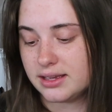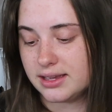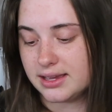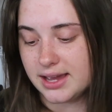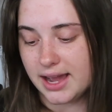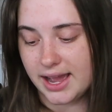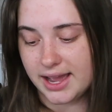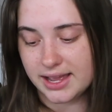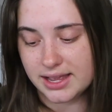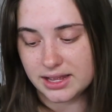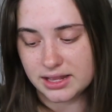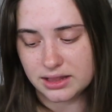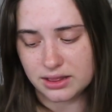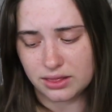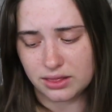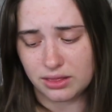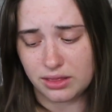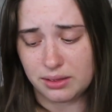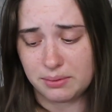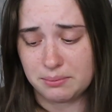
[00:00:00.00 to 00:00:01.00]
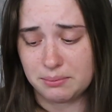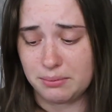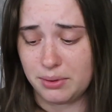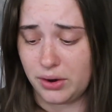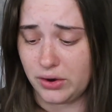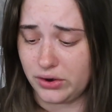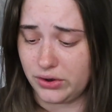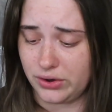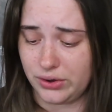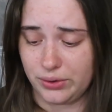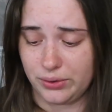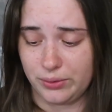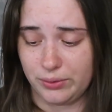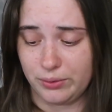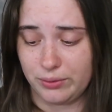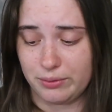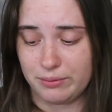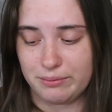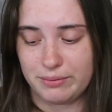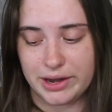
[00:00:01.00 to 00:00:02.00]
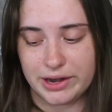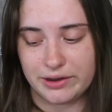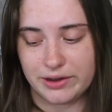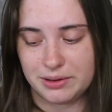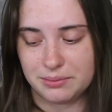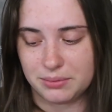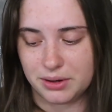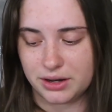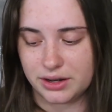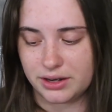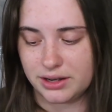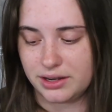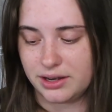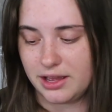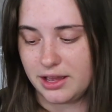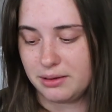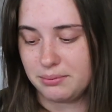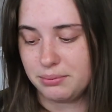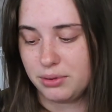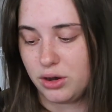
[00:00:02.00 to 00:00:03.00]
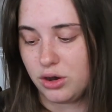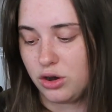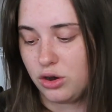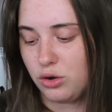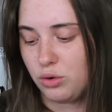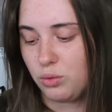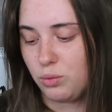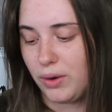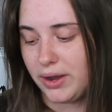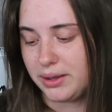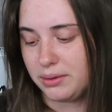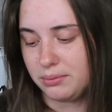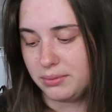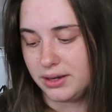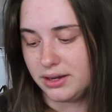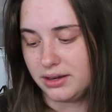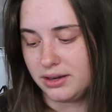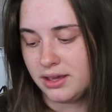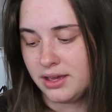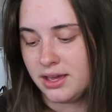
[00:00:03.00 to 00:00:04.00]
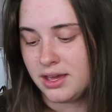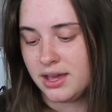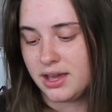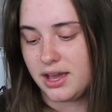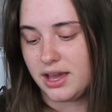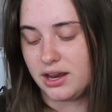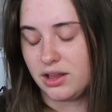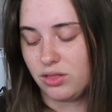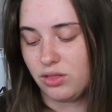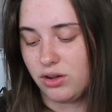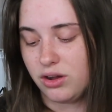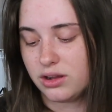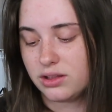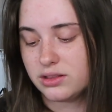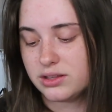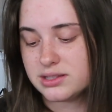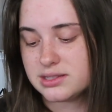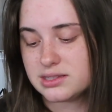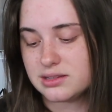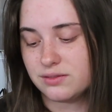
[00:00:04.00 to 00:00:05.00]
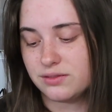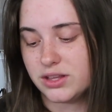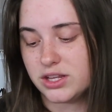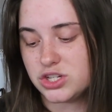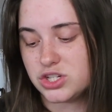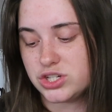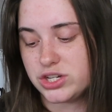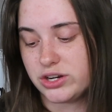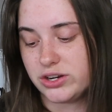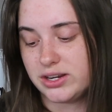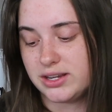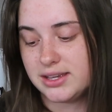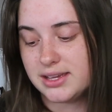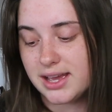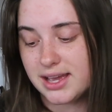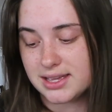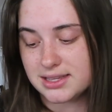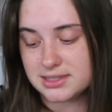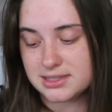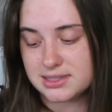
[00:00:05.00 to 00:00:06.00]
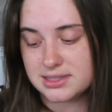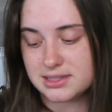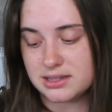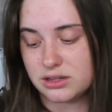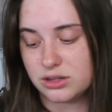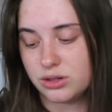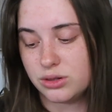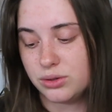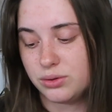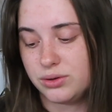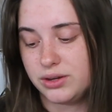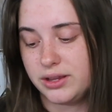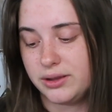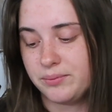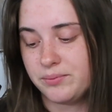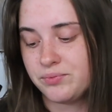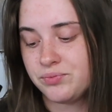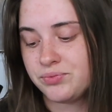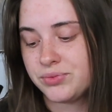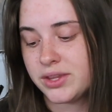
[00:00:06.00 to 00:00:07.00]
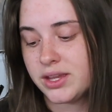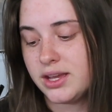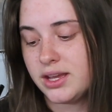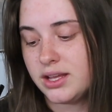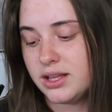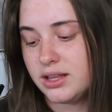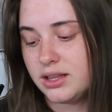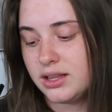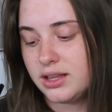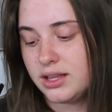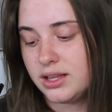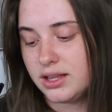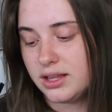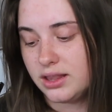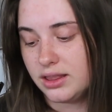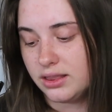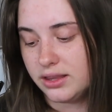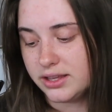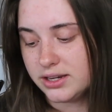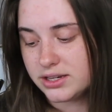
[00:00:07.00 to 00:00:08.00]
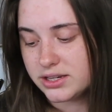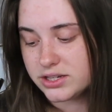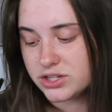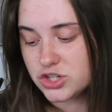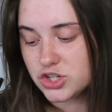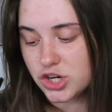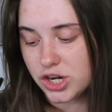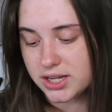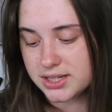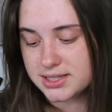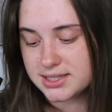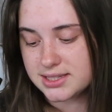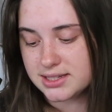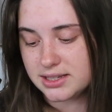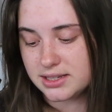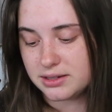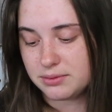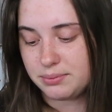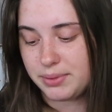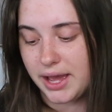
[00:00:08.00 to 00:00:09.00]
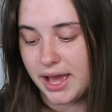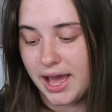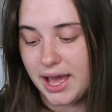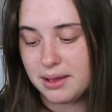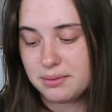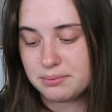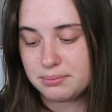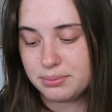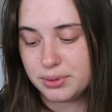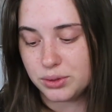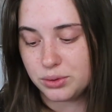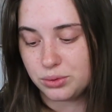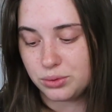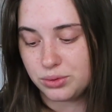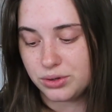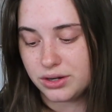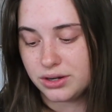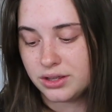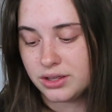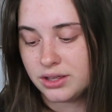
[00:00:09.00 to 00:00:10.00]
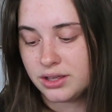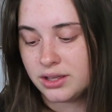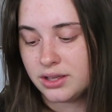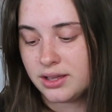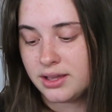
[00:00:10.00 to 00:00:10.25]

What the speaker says: Guy Lombardo, Mary Martin, and Paul Whiteman, and a long list of legendary guests including Lyndon Johnson, Pat Boone,